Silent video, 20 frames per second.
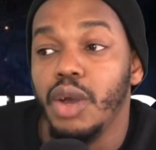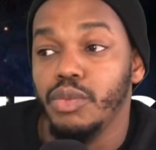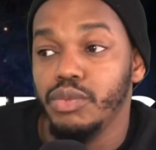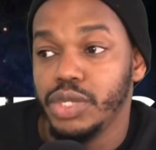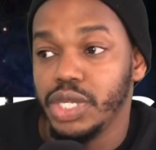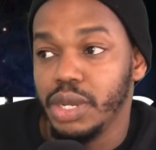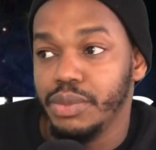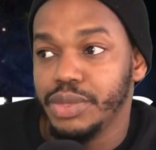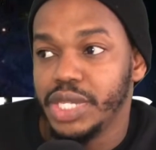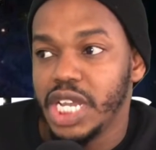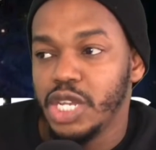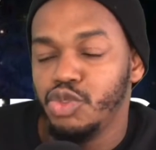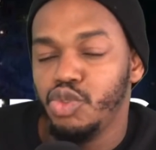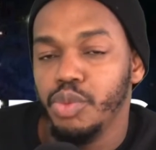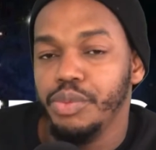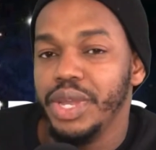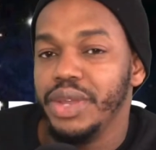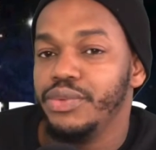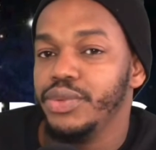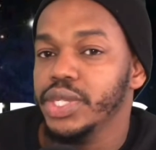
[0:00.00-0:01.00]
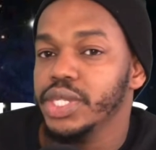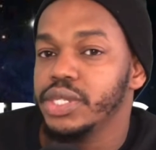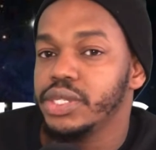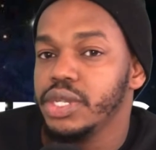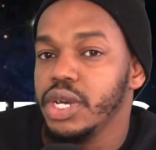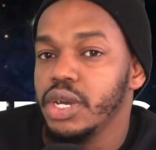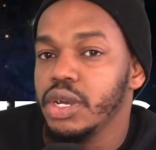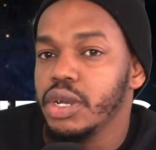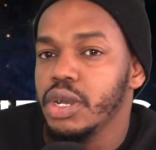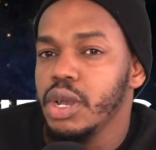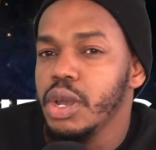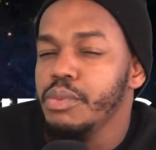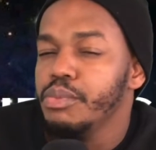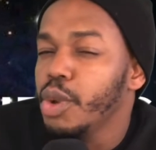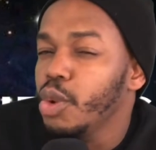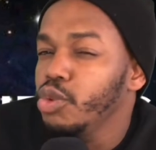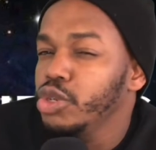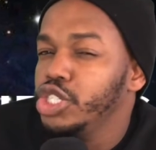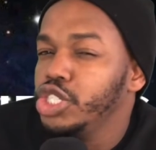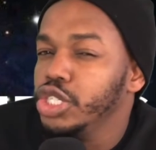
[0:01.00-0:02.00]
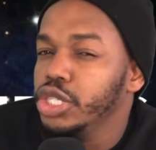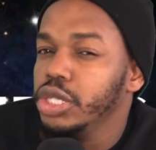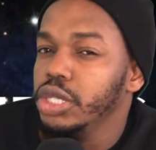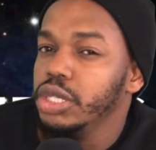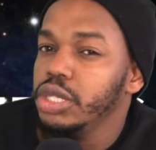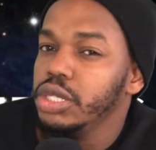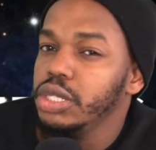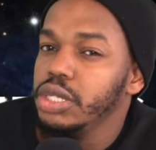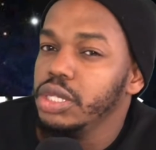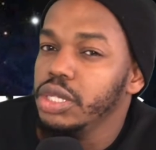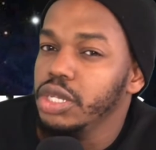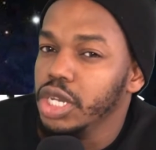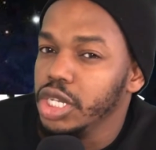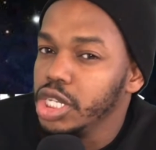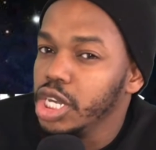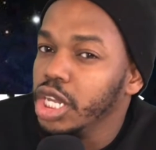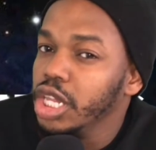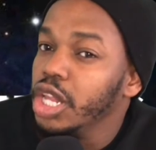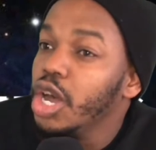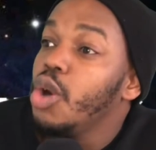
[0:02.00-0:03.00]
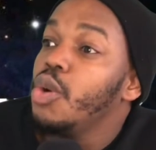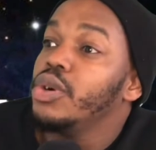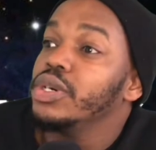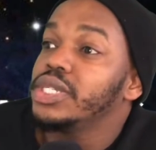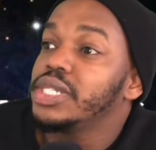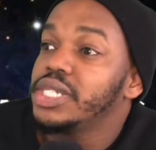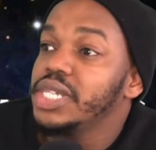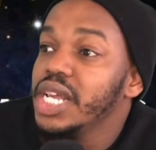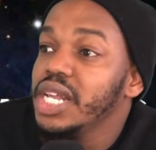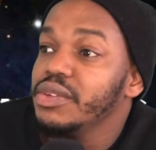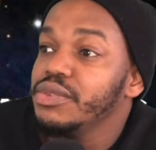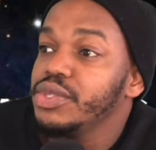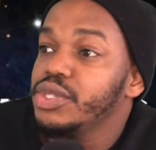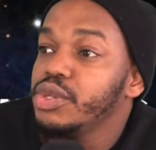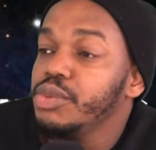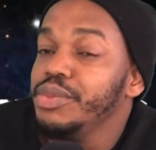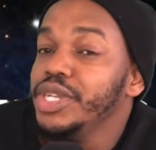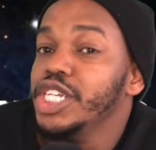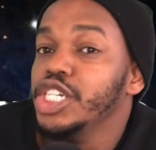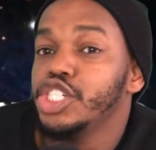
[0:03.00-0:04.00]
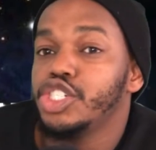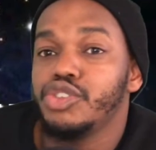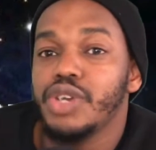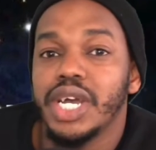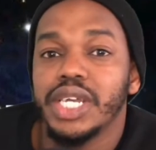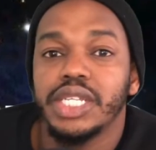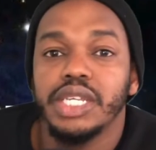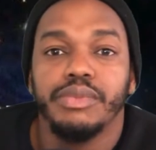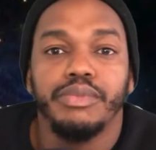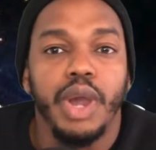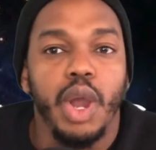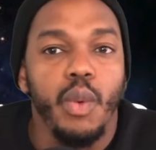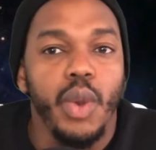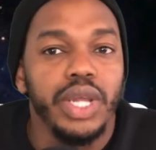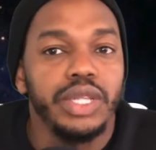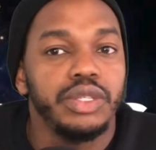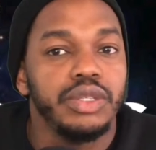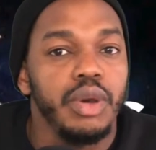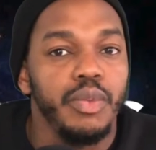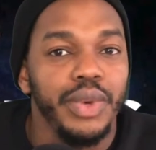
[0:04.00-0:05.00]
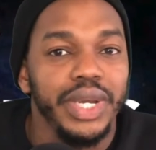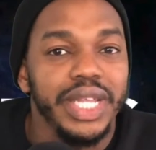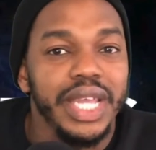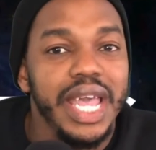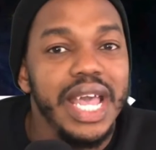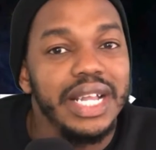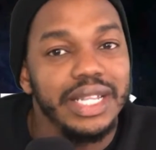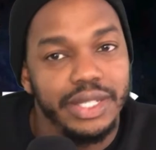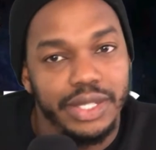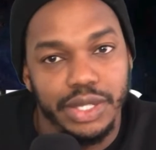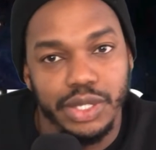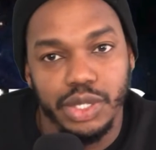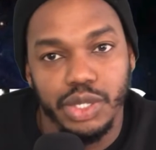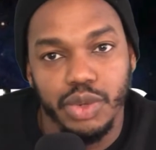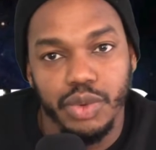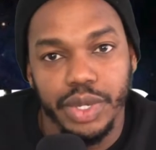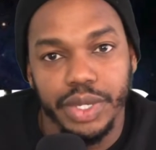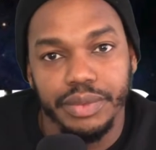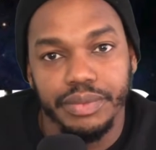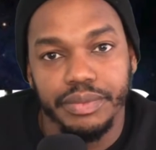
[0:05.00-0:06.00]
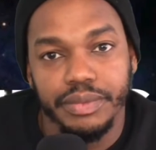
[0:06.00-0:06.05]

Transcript: Sometimes we may feel stuck, but we should not allow ourselves to be distracted by what someone else is doing.